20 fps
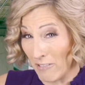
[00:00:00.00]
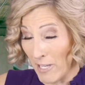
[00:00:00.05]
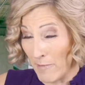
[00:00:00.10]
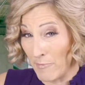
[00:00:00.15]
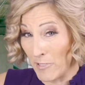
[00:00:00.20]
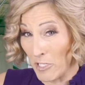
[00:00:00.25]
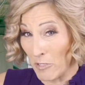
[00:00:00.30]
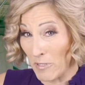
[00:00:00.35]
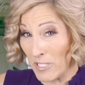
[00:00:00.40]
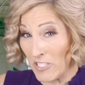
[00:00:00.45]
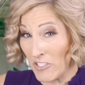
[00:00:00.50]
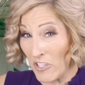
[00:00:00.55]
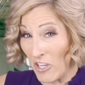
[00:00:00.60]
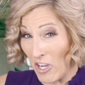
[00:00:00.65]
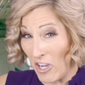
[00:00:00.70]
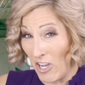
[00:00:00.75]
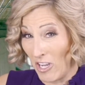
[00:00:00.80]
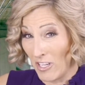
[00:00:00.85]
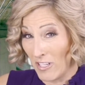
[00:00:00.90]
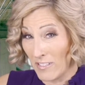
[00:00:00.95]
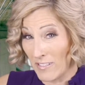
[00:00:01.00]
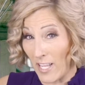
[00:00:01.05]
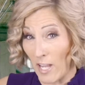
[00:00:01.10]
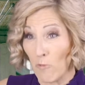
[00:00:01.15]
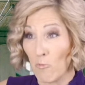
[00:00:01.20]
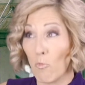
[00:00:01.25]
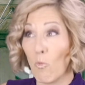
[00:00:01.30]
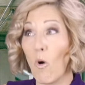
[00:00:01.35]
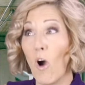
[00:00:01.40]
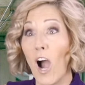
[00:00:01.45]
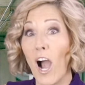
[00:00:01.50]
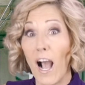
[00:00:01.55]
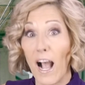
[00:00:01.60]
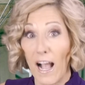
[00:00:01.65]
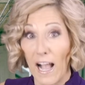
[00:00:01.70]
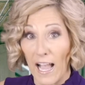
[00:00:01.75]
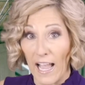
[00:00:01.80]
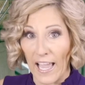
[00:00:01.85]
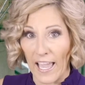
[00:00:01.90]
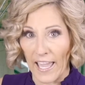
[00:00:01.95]
lepto in dogs and
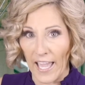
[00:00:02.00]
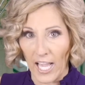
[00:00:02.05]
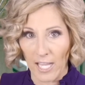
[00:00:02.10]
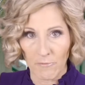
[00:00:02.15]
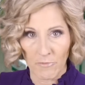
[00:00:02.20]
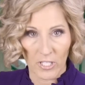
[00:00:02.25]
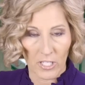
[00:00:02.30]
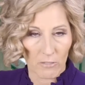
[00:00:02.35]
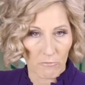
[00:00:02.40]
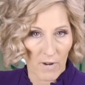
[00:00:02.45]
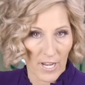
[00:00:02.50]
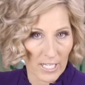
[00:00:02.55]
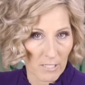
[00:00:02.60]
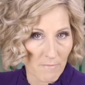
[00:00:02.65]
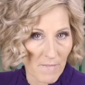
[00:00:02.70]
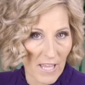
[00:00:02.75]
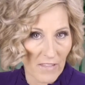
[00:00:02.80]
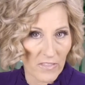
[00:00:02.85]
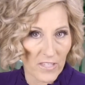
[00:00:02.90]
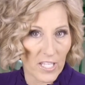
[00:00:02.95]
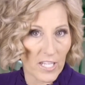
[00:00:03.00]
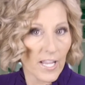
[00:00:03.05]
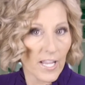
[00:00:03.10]
why I'm going to recommend that